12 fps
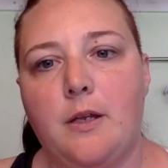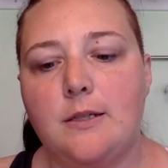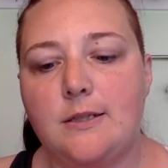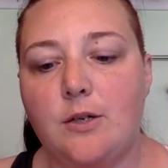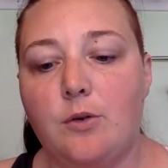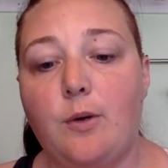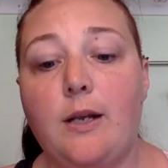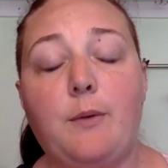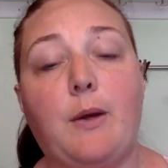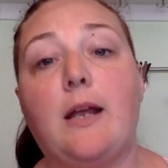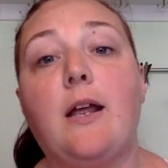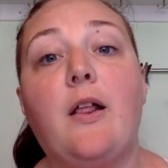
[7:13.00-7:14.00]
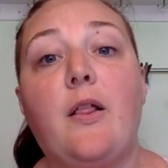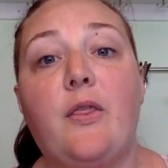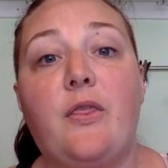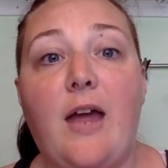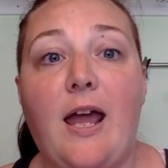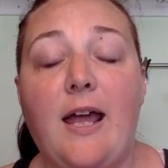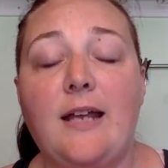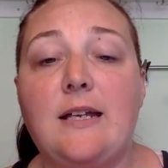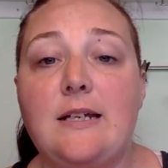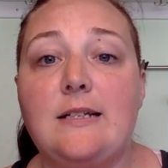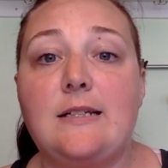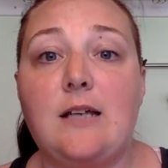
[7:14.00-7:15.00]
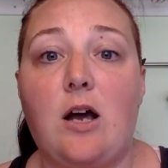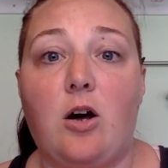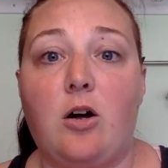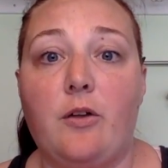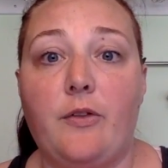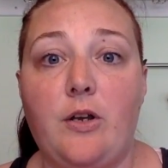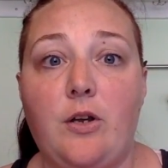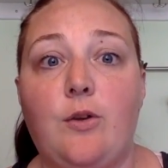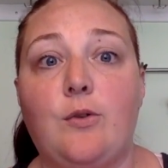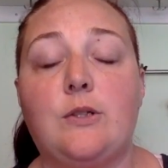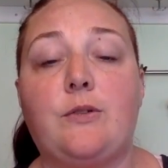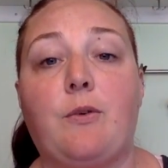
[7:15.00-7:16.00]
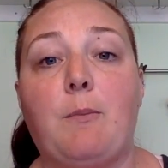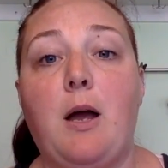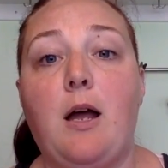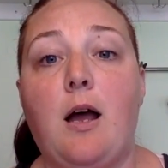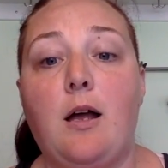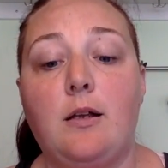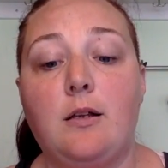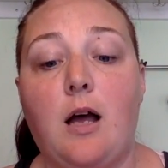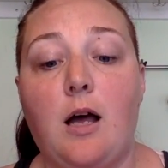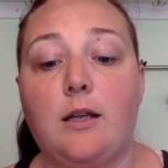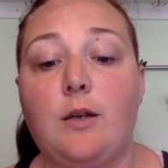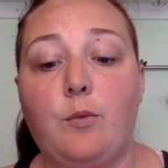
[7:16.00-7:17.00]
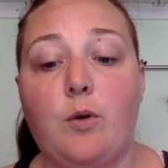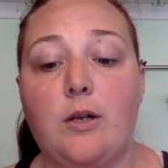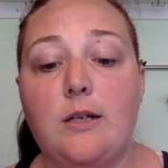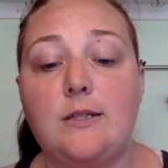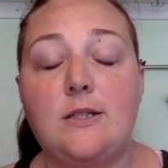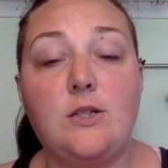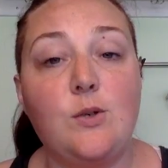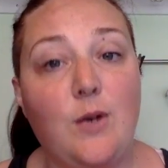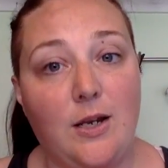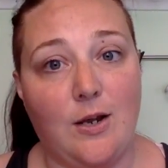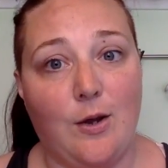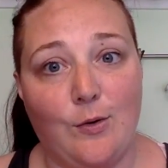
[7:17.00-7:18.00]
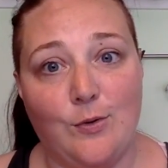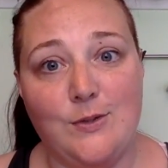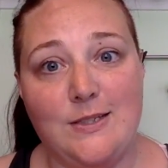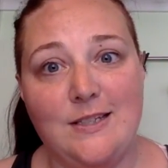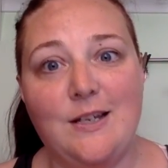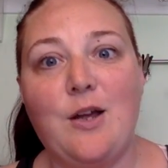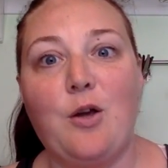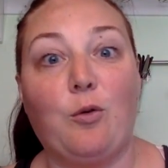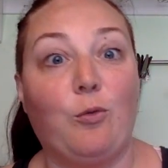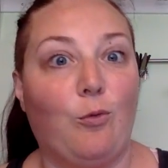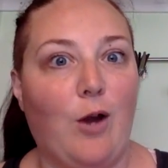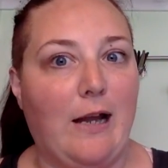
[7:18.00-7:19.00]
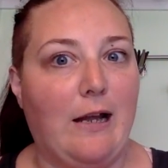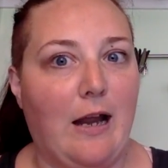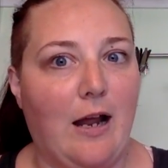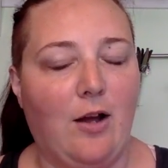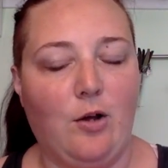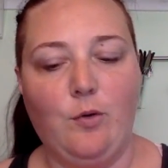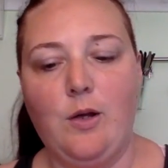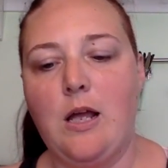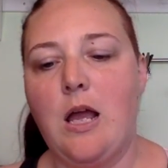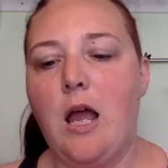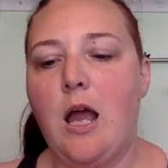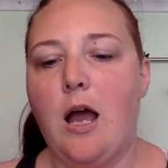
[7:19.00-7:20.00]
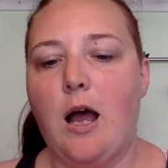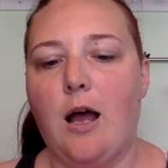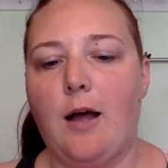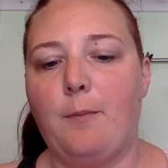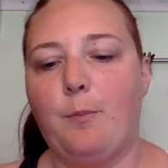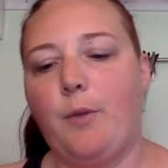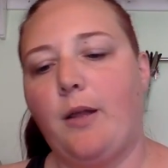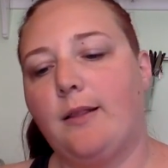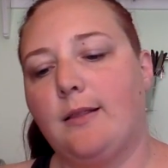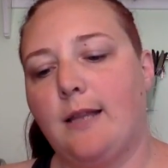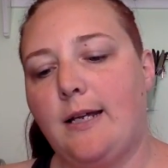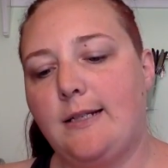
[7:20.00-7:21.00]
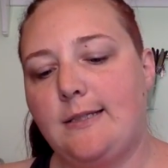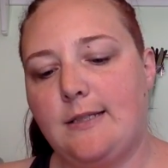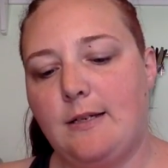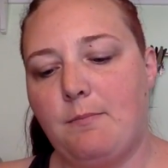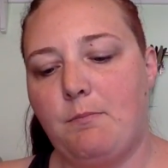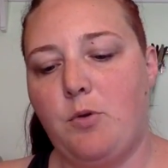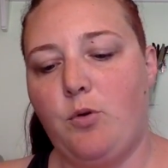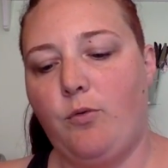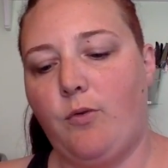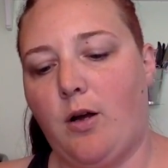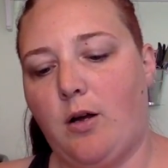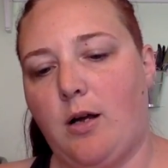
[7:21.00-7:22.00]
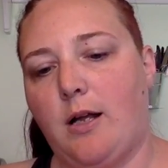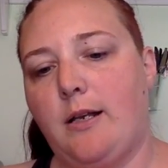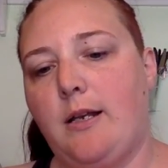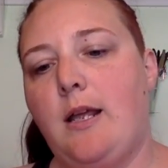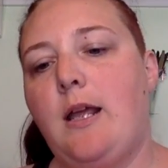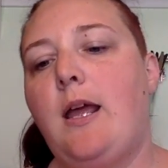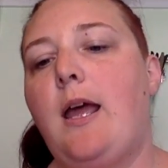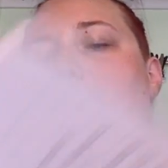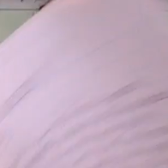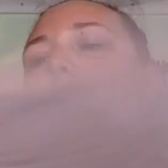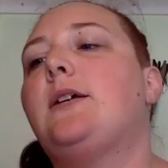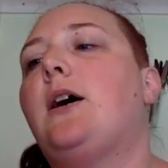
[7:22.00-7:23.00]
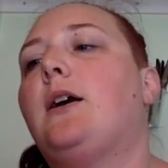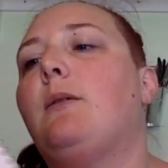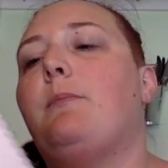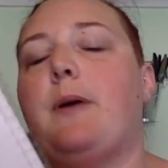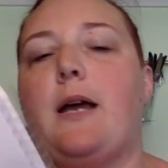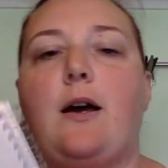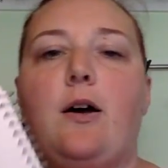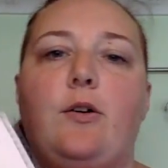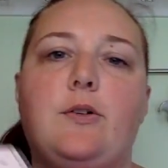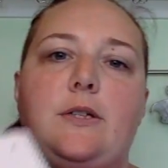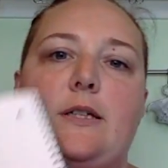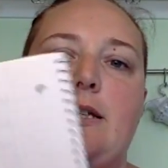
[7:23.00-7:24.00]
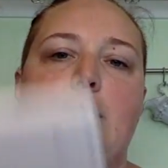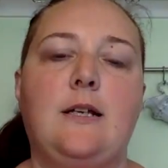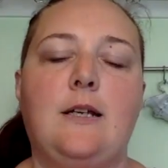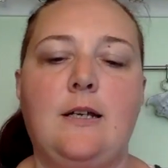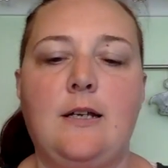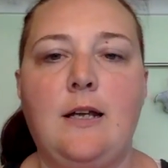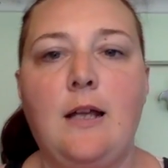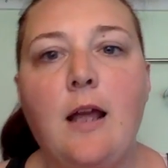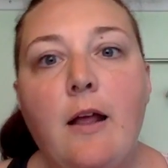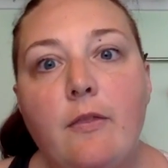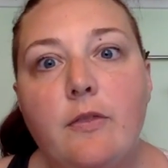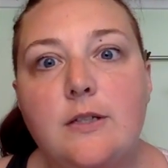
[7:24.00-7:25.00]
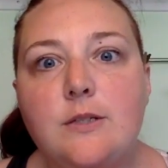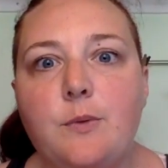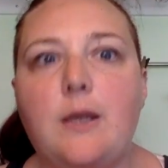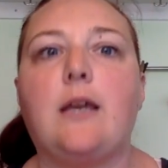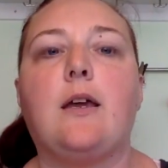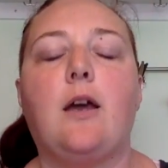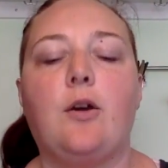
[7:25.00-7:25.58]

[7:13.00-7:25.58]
So anyway, that is all the news from Hollywood Studios right now. Let's move on and talk about this week.